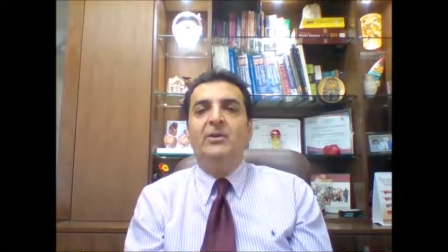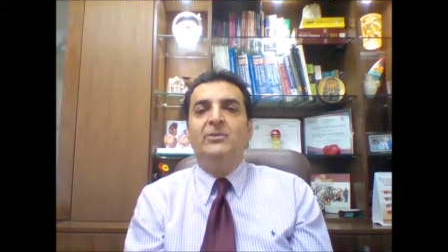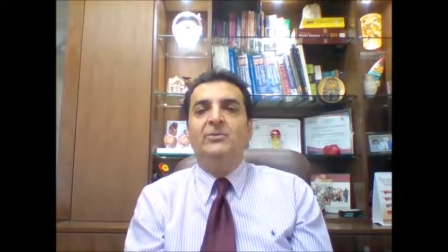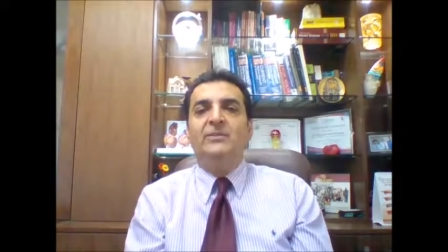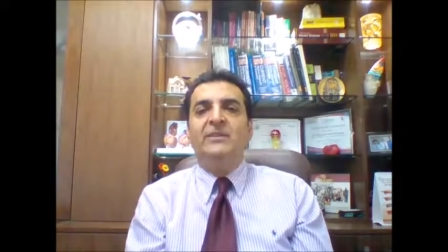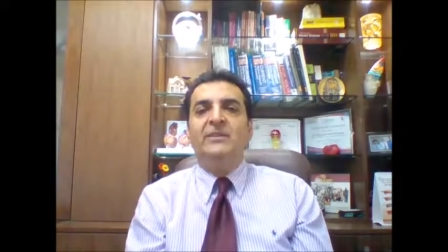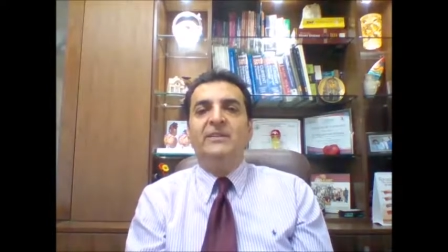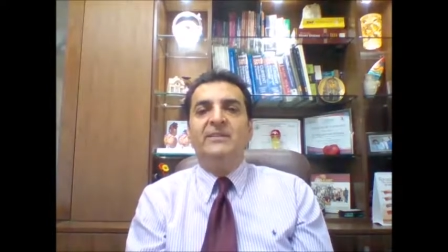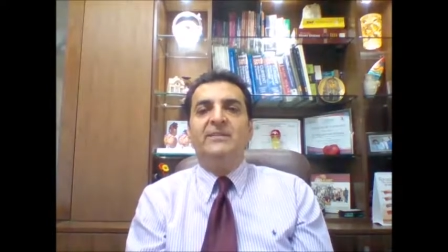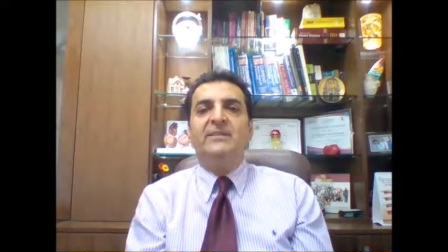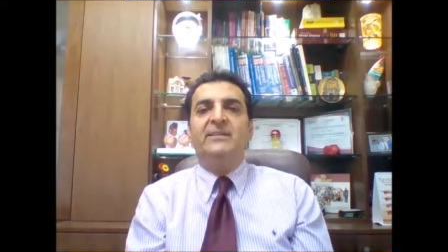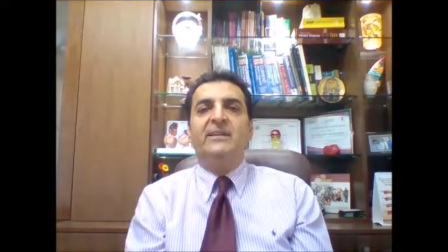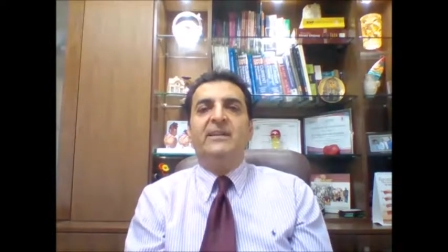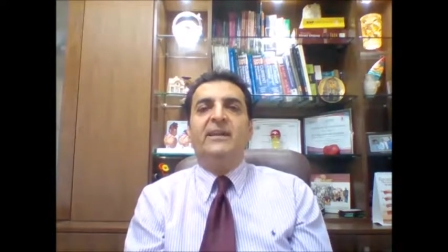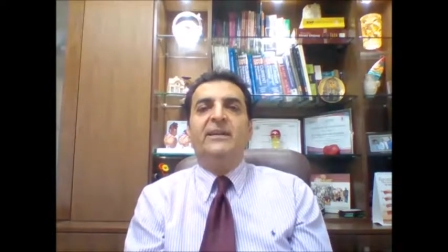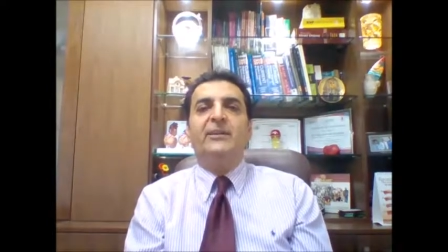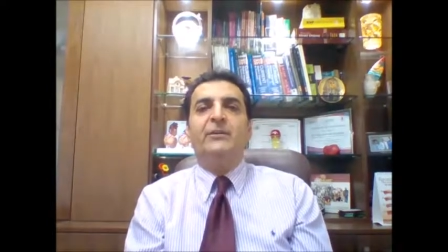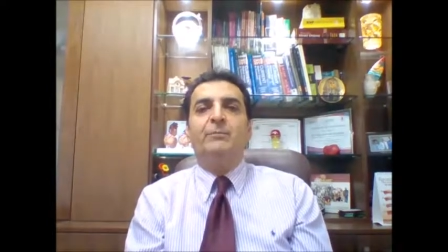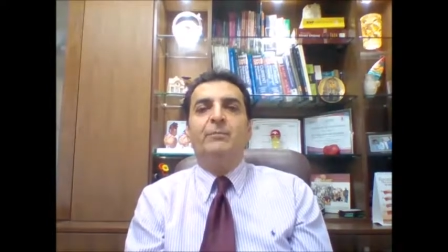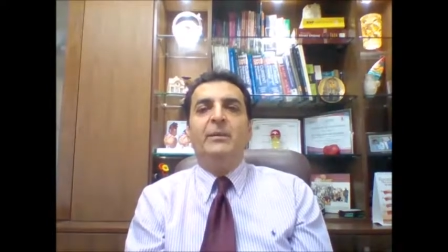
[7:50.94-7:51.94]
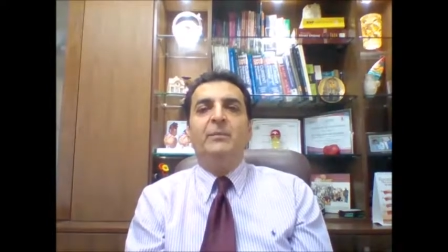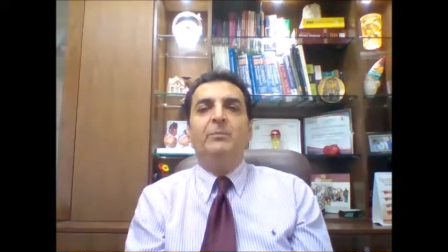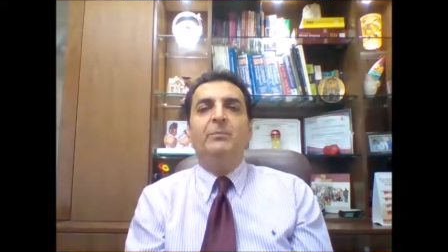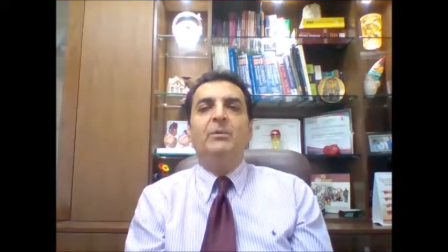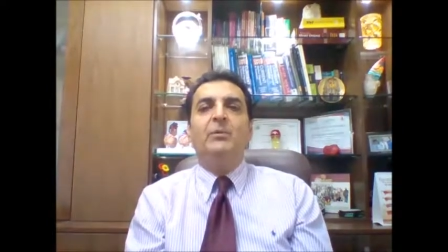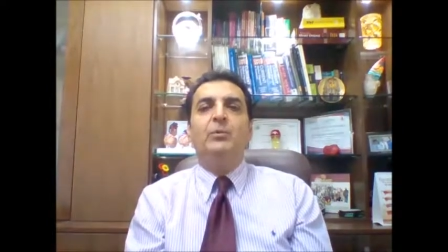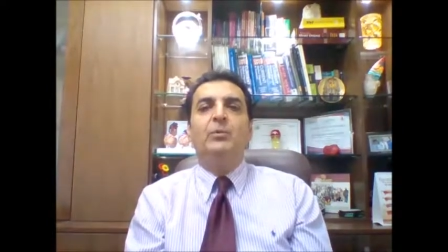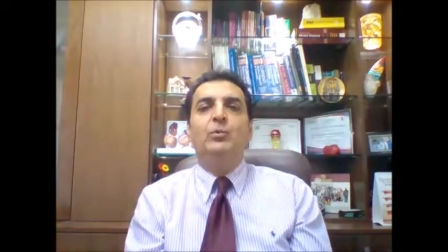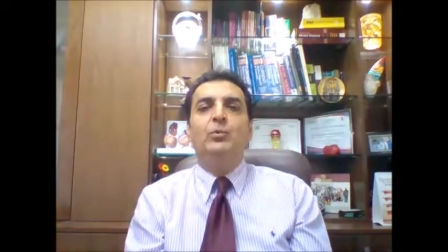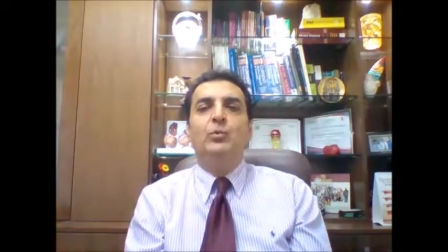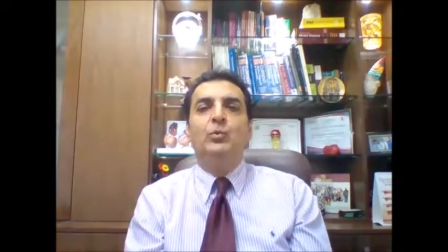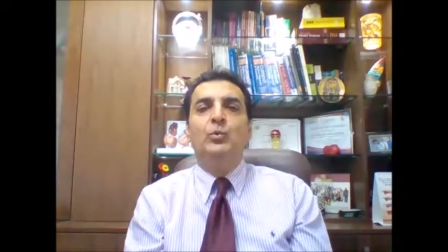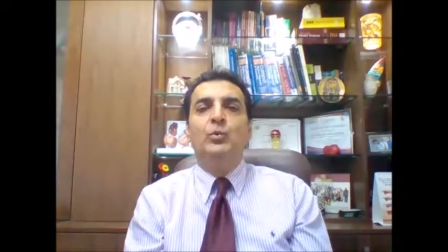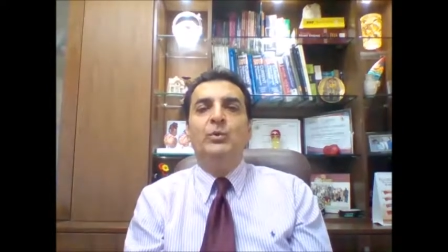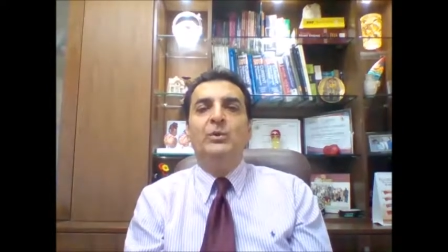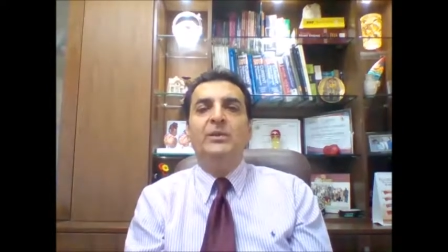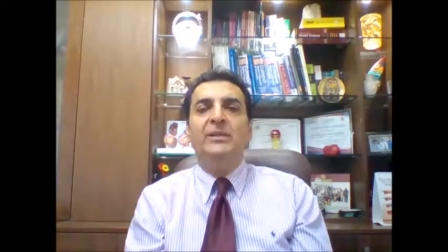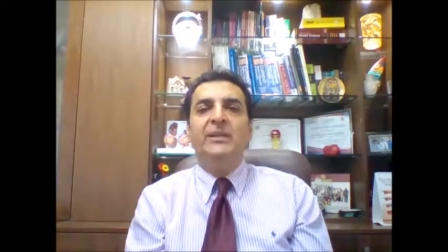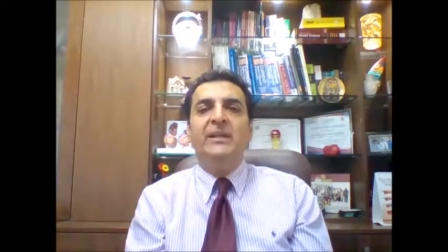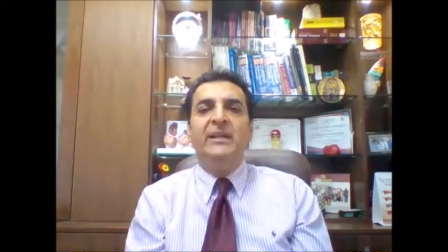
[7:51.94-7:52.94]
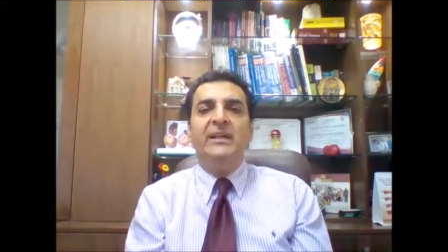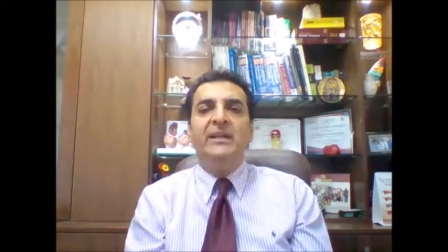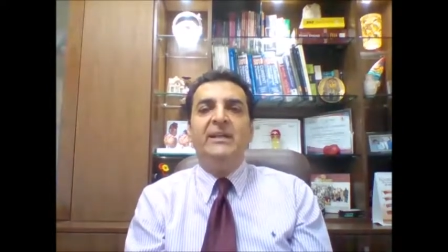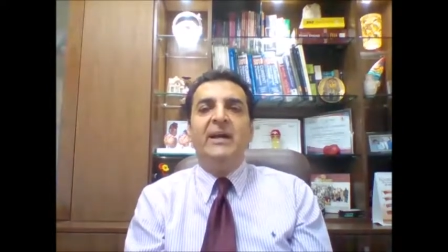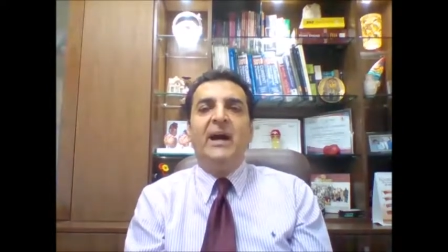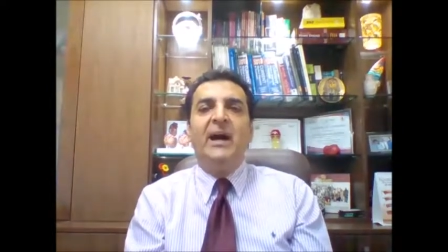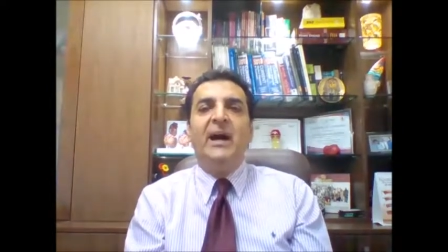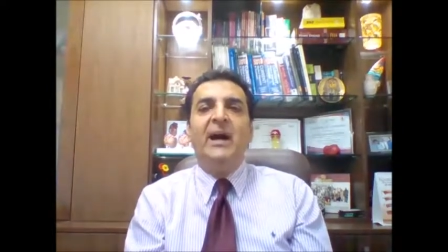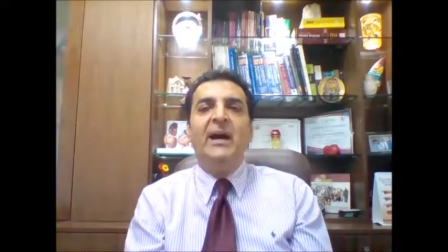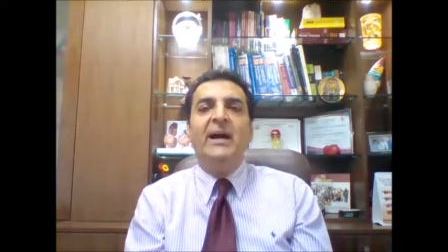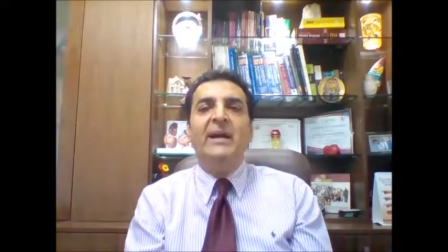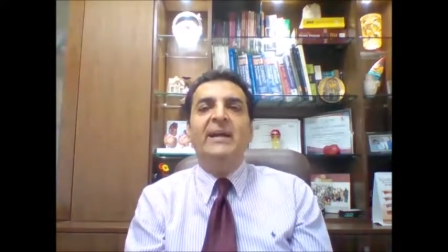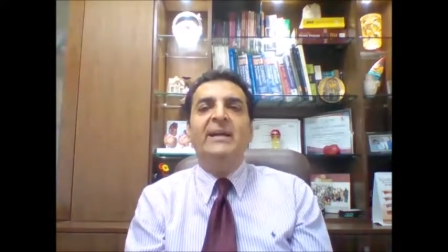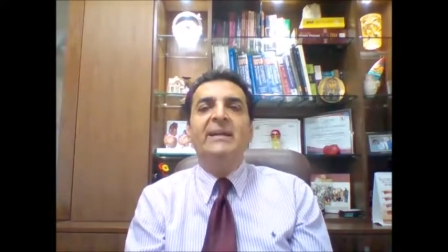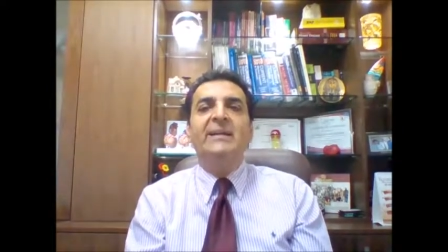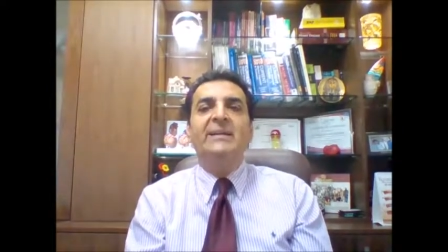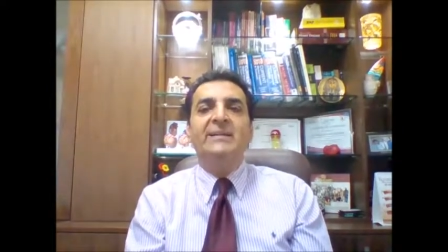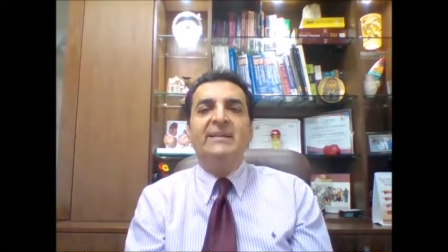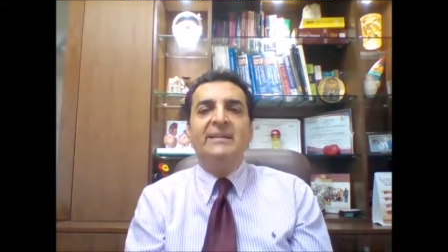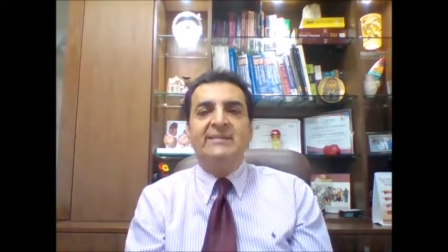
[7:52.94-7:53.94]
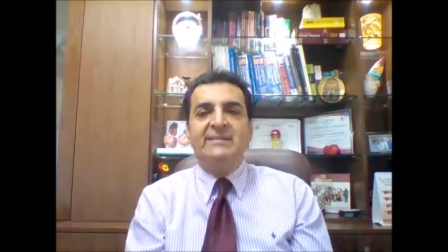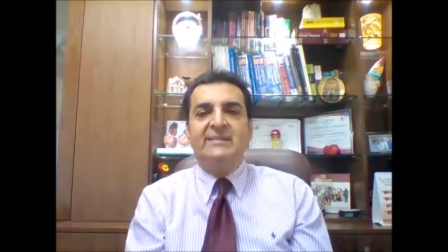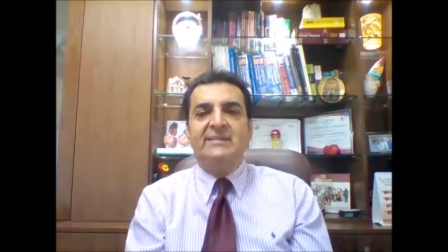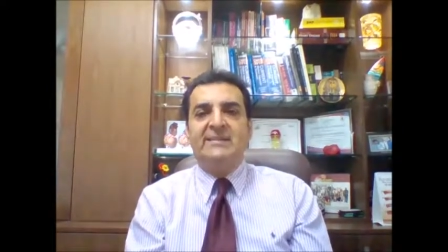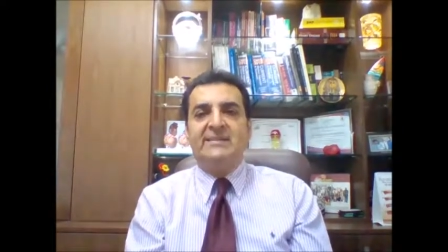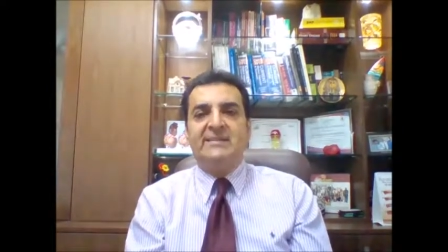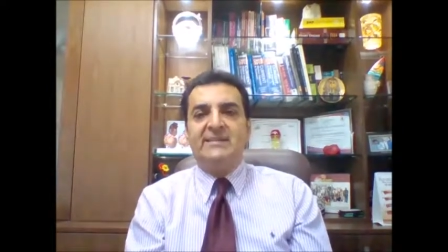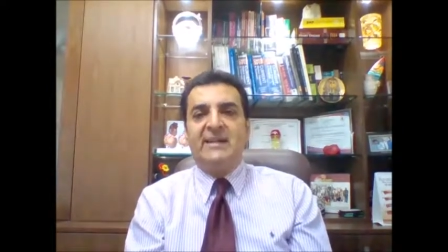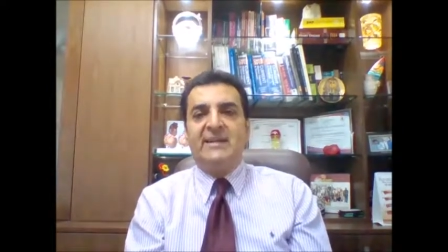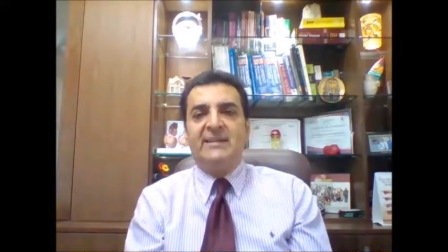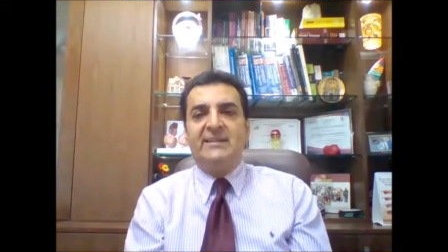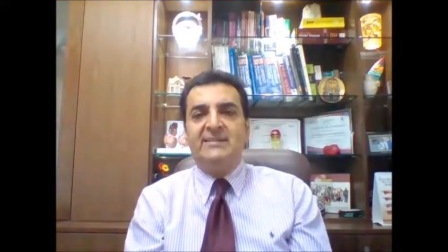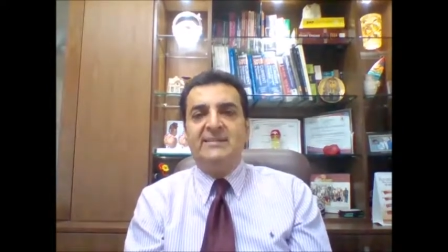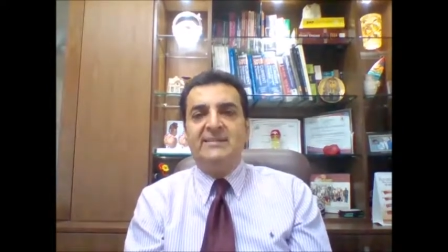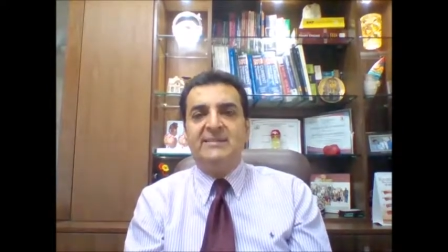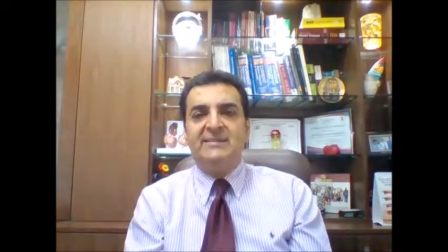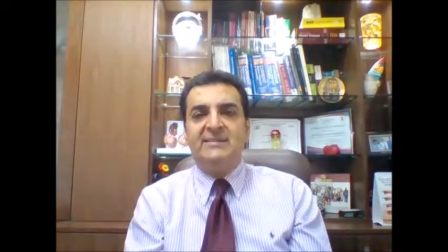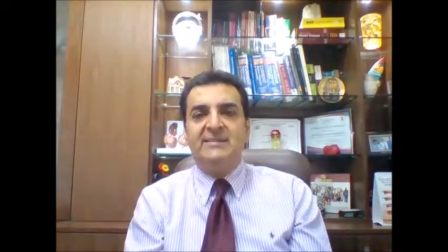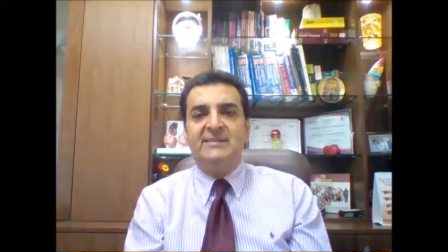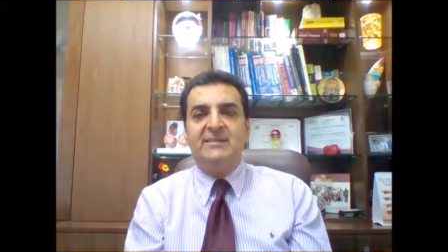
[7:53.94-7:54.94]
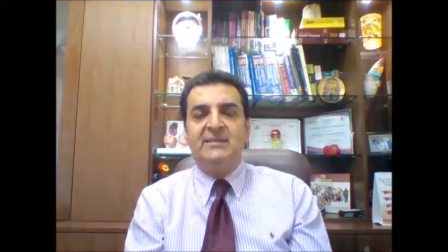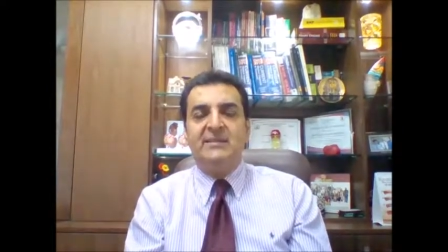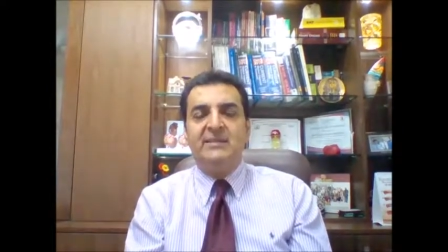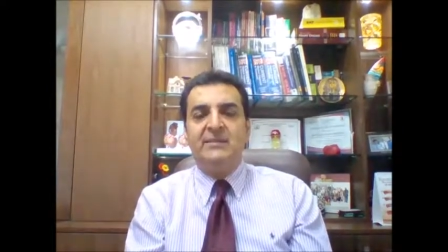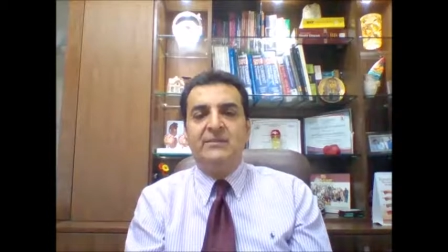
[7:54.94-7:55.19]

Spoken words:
So these are the kind of people who need high intensity statins,